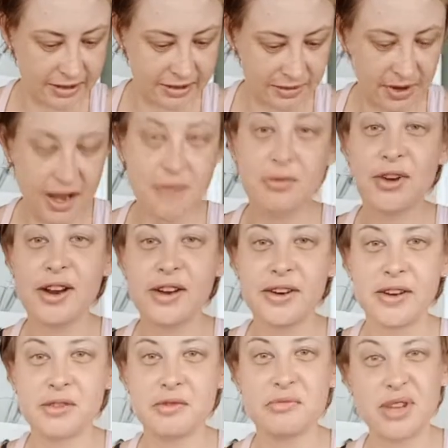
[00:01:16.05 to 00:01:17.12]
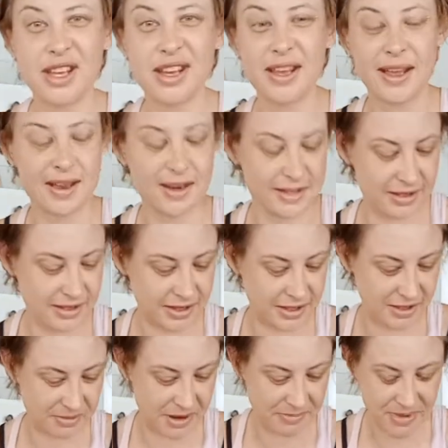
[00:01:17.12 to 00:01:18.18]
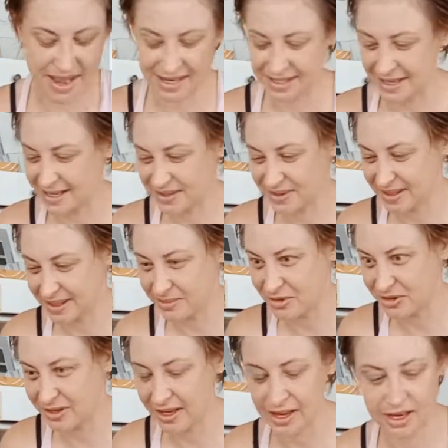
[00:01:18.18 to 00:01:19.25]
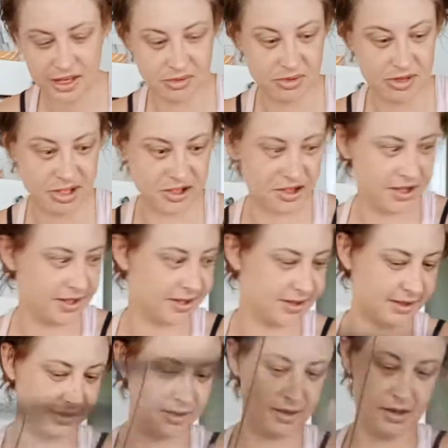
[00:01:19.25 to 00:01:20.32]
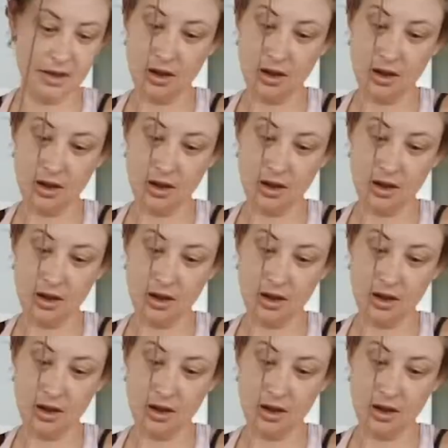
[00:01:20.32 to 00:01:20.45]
So I upgraded her to a bigger cage, and then she went back down to a smaller cage. But she's